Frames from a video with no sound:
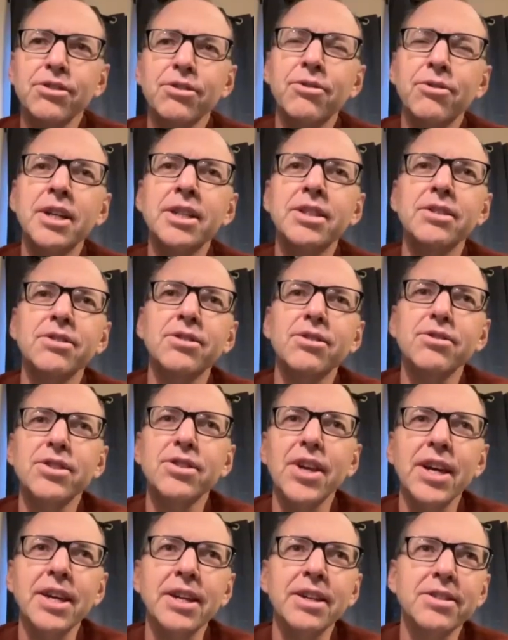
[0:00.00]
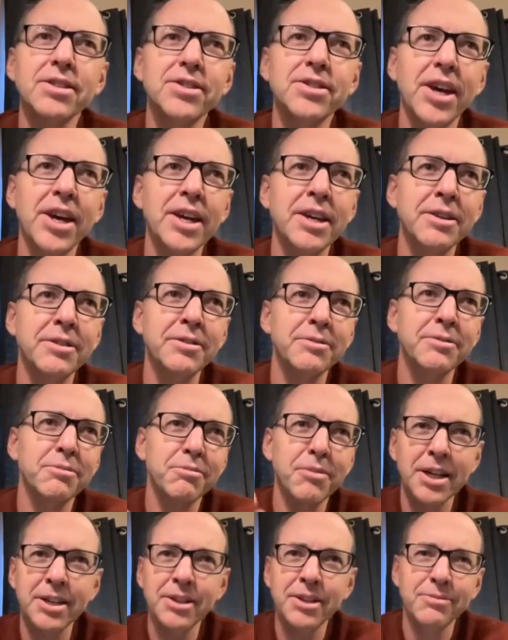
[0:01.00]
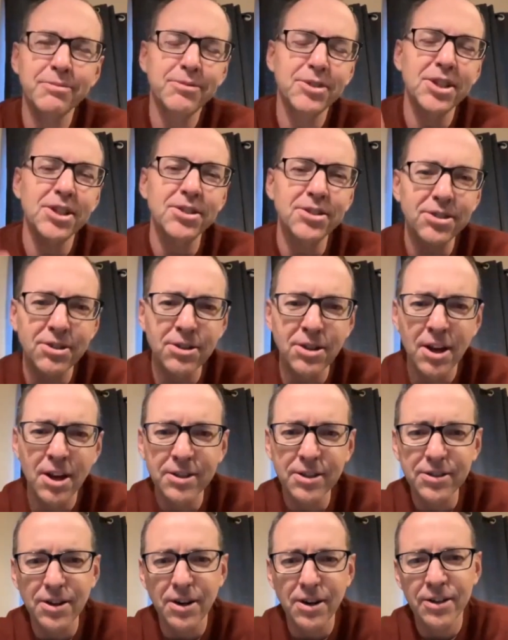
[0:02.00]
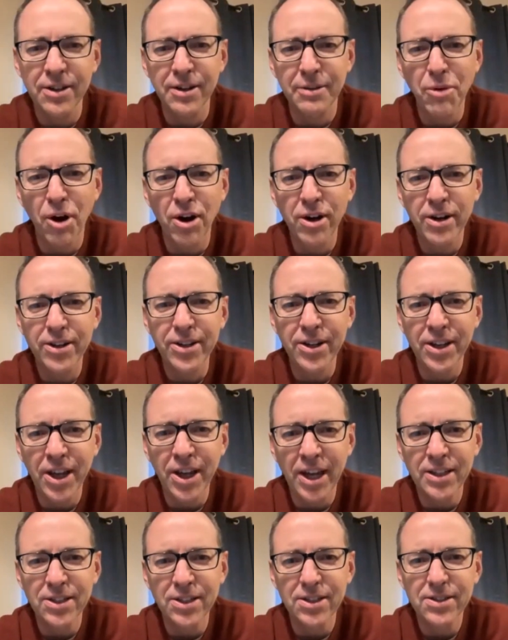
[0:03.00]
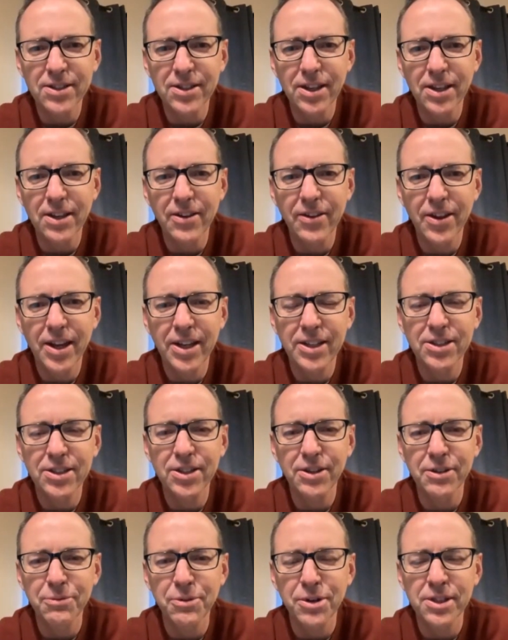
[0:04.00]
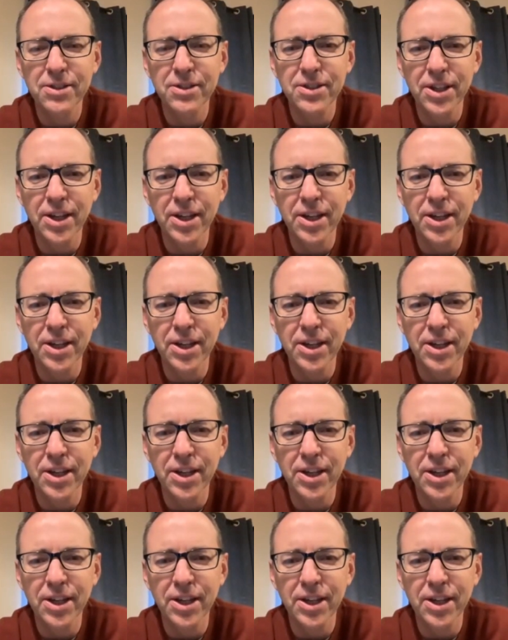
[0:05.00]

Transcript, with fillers: you a question. So say, say my sister-in-law is starting a marketing agency and she wants to